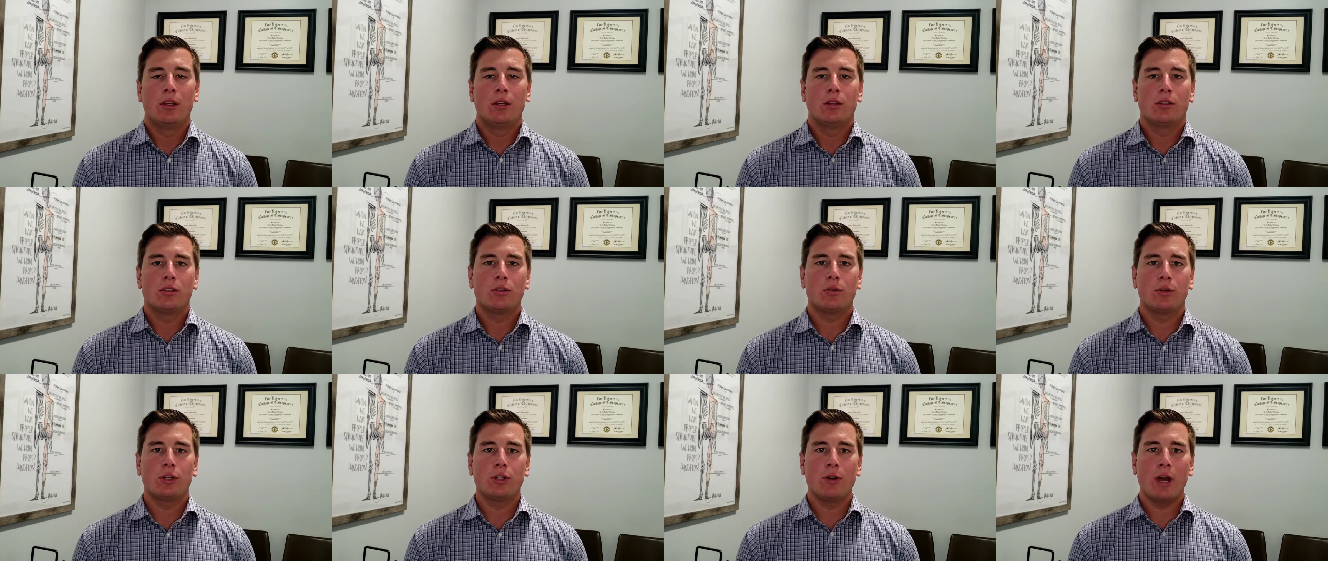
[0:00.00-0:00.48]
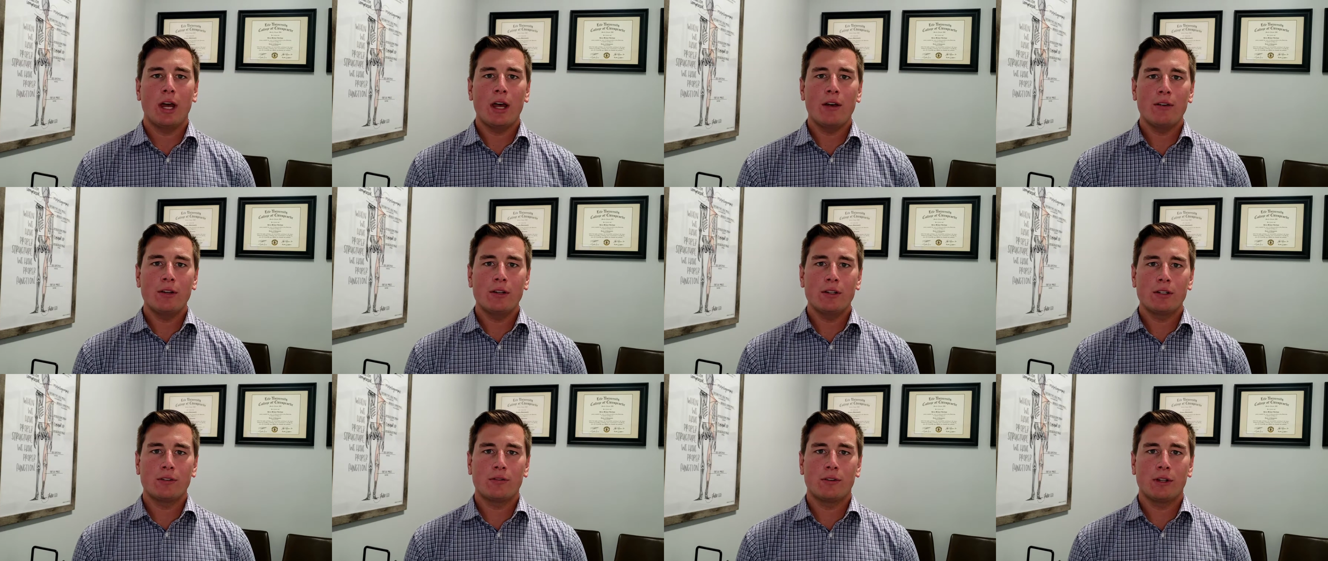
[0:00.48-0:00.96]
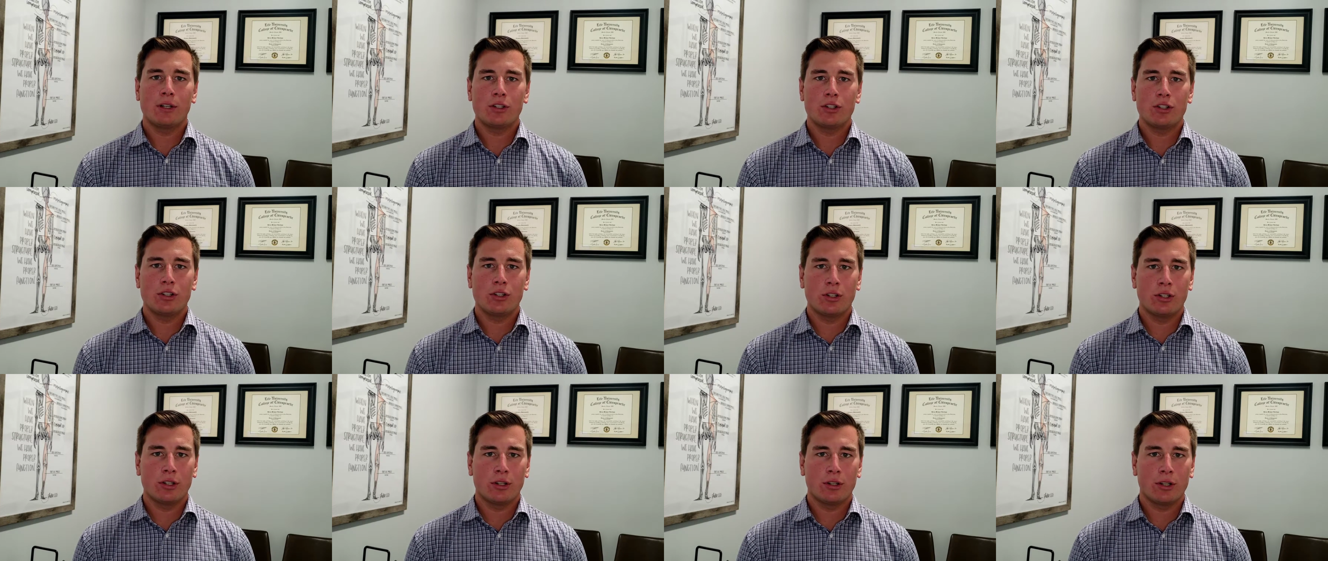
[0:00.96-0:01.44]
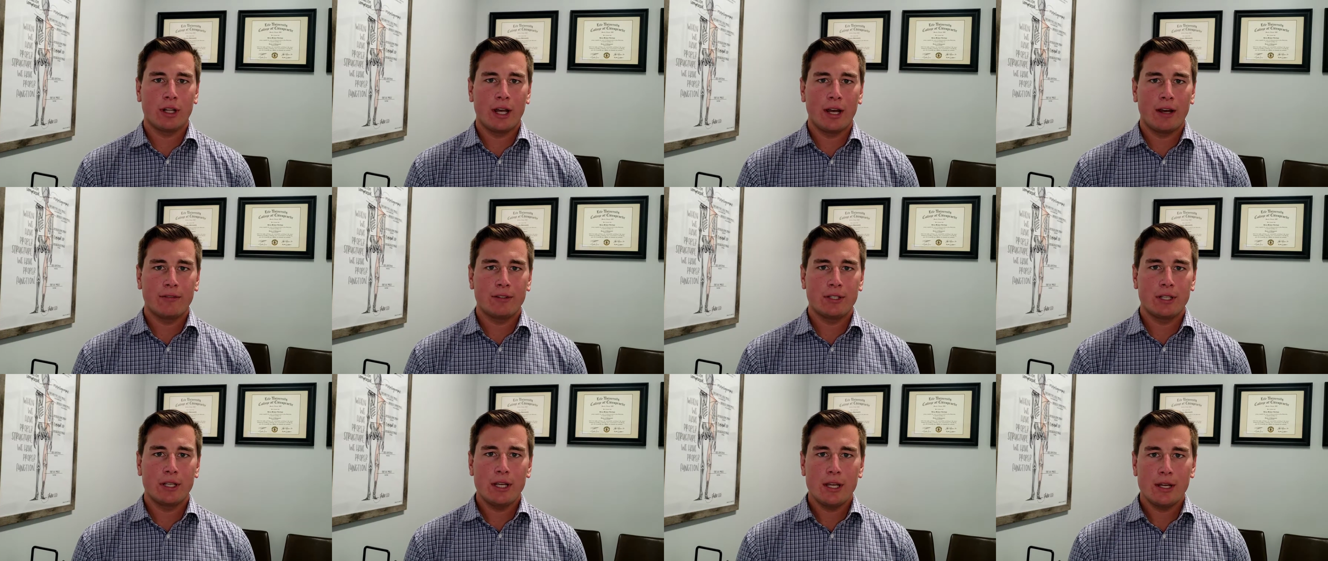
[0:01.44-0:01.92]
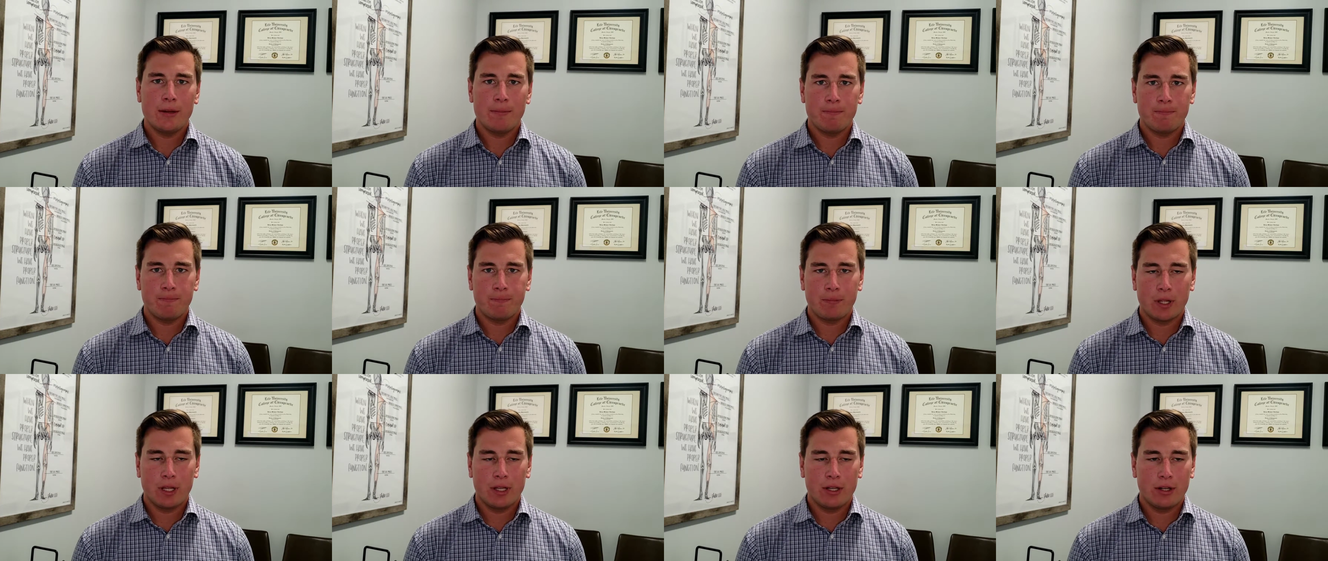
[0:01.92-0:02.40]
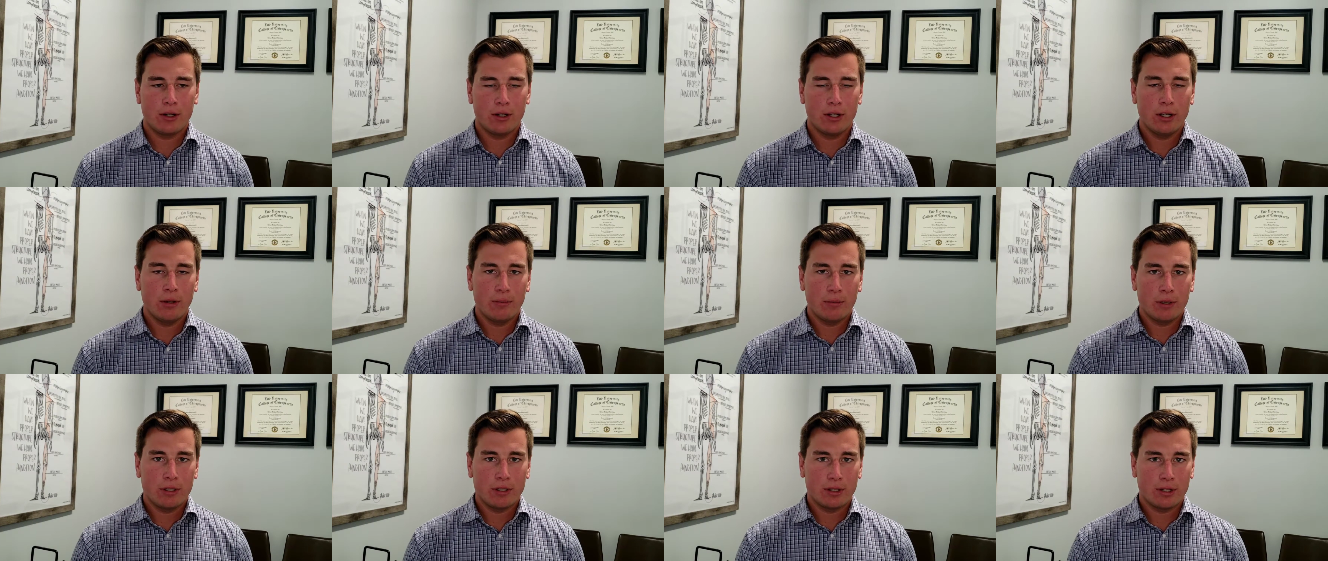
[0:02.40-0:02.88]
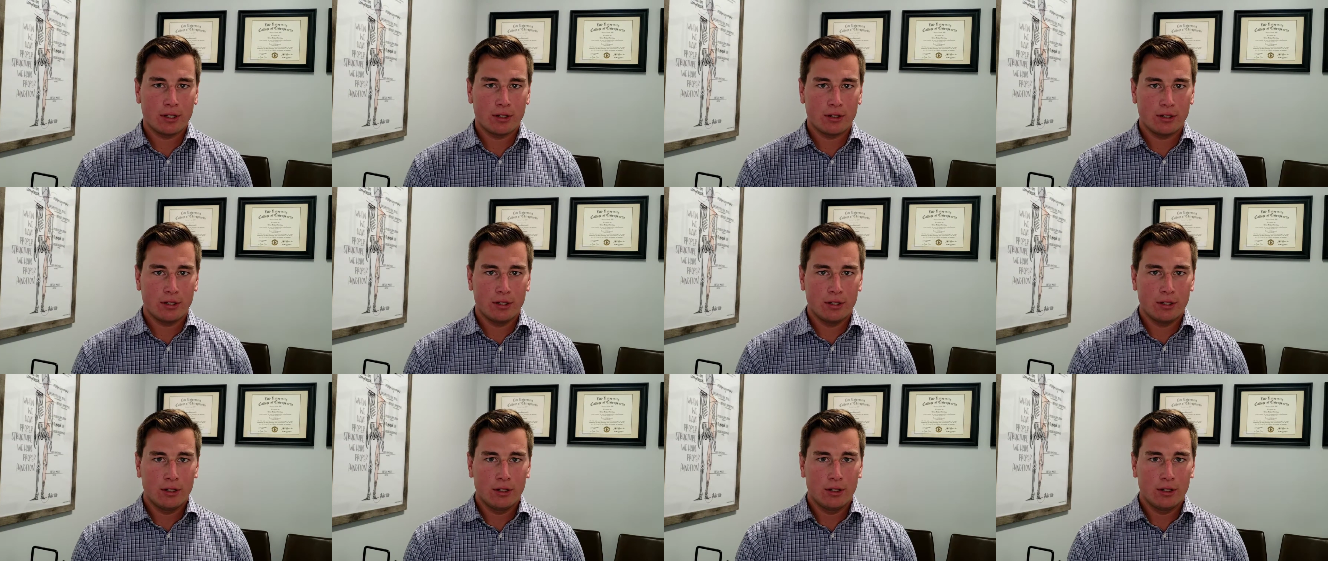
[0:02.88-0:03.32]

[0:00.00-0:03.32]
So when you have a dysfunction in your left hip and your hip isn't